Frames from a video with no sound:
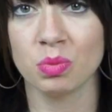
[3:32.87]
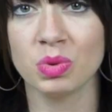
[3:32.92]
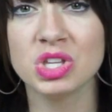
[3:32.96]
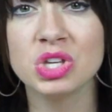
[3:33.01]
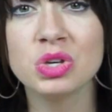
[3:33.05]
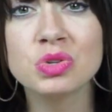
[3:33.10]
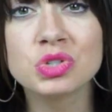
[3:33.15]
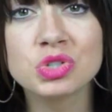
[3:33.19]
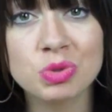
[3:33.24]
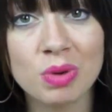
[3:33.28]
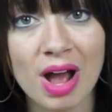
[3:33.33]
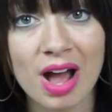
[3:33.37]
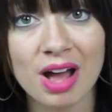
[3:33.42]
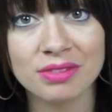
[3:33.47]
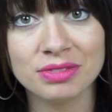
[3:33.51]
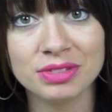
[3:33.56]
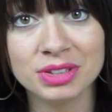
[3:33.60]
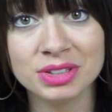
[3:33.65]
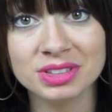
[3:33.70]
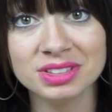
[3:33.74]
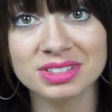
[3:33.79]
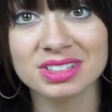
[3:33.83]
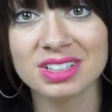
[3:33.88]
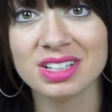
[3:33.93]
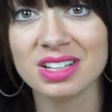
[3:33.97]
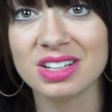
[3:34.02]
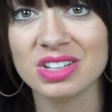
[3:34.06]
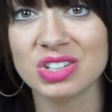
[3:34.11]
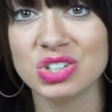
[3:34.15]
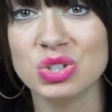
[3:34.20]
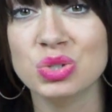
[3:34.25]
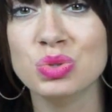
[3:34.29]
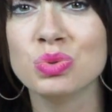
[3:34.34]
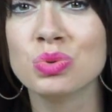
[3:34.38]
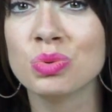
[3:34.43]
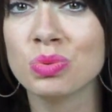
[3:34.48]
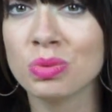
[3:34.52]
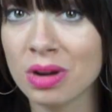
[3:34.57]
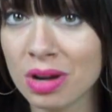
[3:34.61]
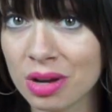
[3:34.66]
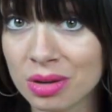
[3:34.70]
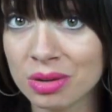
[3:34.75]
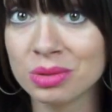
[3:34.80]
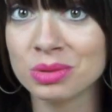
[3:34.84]
When you travel, you
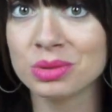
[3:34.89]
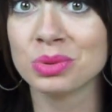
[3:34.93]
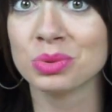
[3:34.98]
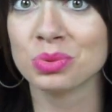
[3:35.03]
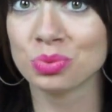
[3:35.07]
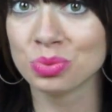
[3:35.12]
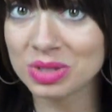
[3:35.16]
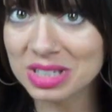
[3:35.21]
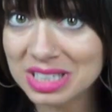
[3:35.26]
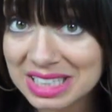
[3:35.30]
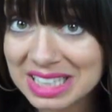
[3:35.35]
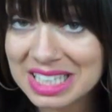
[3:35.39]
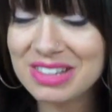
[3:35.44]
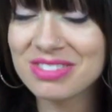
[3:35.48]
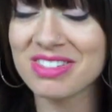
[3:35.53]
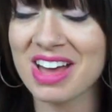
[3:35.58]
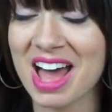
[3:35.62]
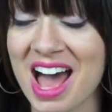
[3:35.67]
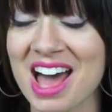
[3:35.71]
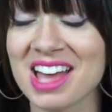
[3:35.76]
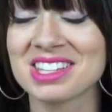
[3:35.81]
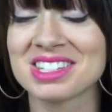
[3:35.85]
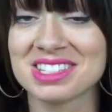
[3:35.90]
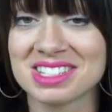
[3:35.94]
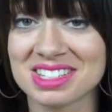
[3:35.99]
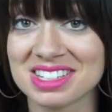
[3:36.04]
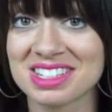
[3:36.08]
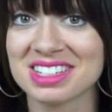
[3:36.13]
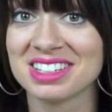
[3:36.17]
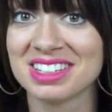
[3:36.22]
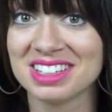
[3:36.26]
grow really fast.